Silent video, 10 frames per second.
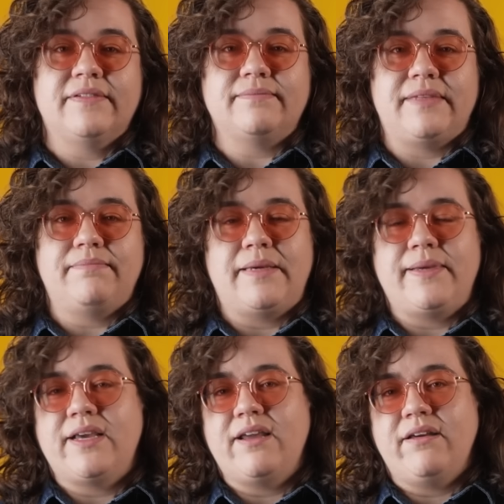well,
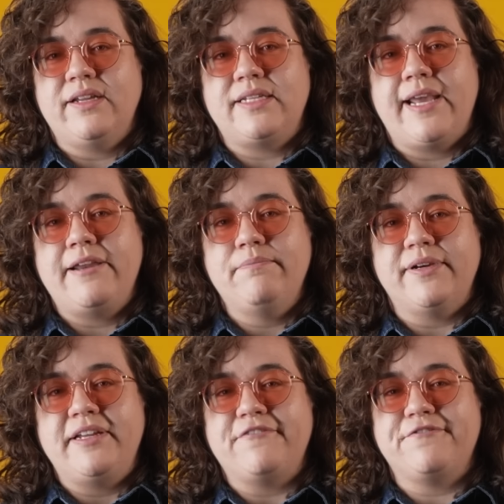maybe not on a date,
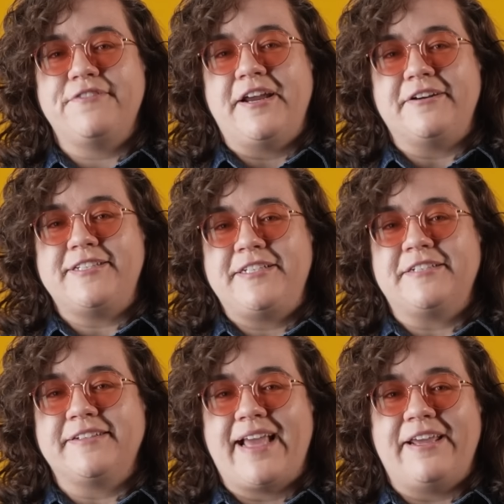but if they're
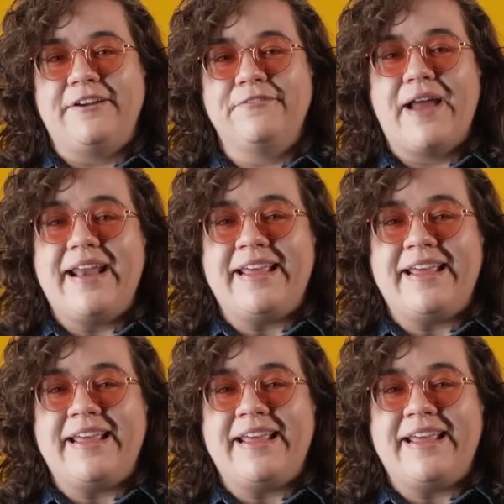still getting ready,